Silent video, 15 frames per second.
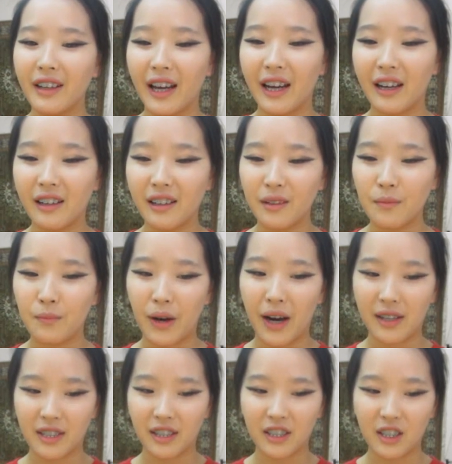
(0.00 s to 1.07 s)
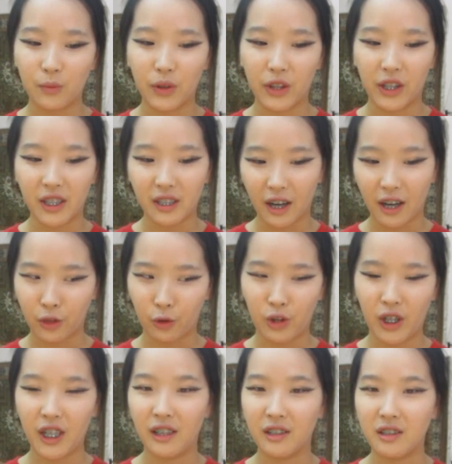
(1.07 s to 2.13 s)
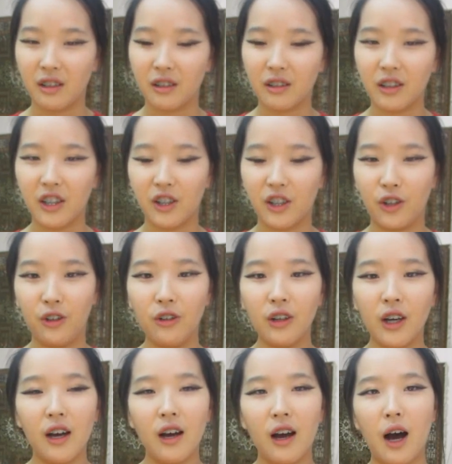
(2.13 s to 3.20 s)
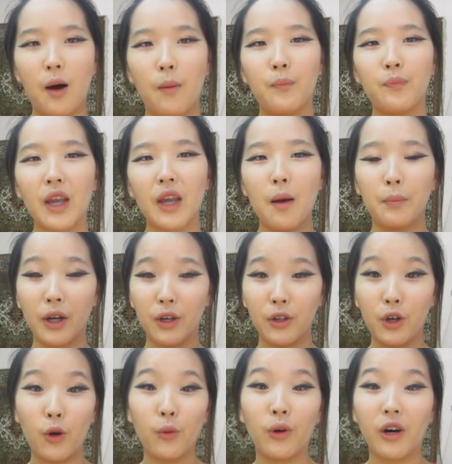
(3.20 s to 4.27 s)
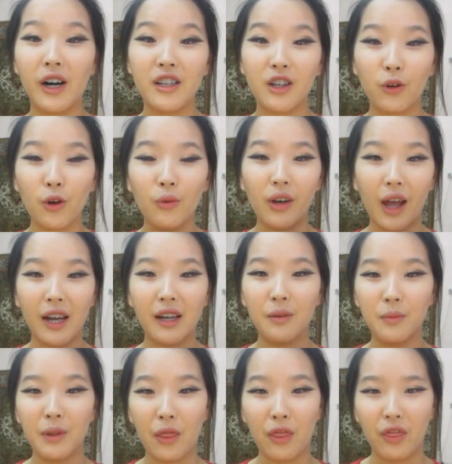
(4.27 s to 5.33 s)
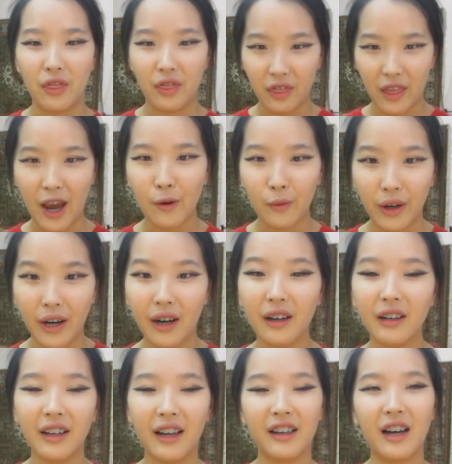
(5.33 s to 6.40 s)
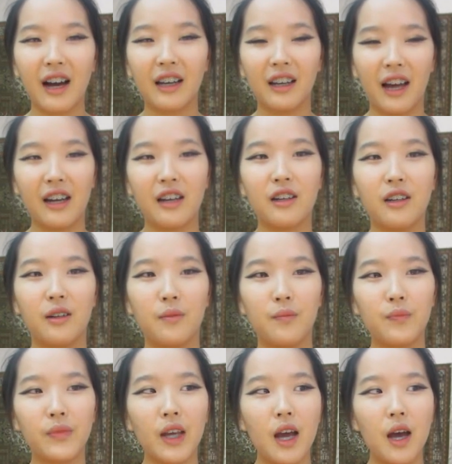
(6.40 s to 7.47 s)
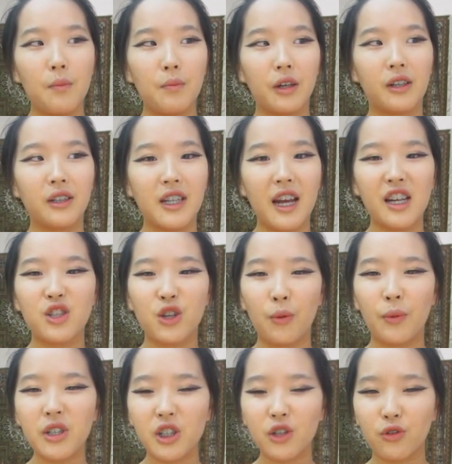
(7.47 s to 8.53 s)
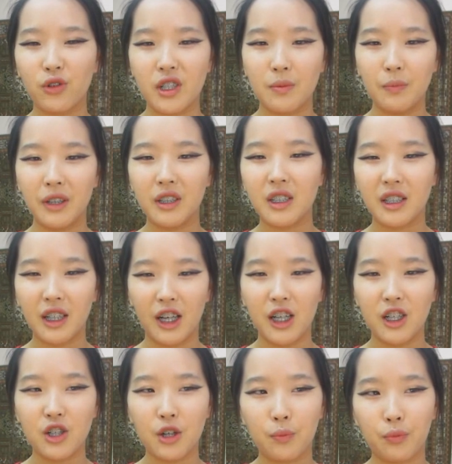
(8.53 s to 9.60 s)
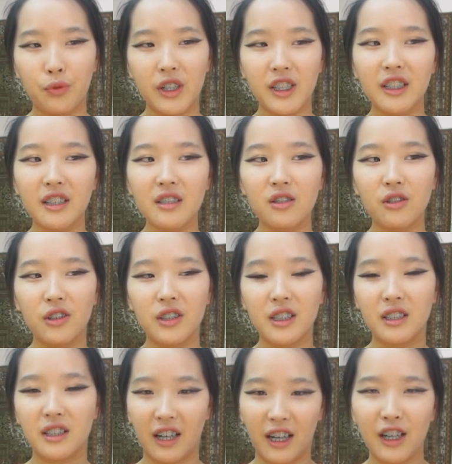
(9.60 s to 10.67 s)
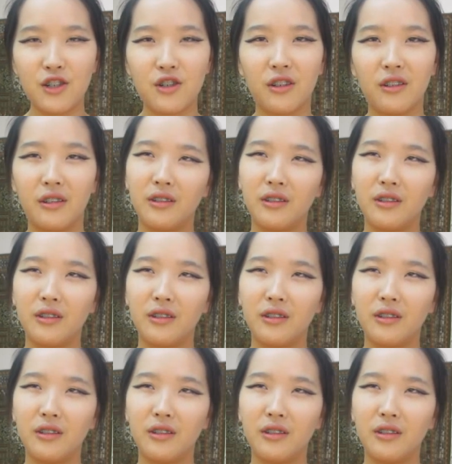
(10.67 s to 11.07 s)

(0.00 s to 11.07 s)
like biasing someone that's like 3 years younger than you. But no worries, I don't like him in that way. Like, I like him because he has so much charisma and stage presence on stage.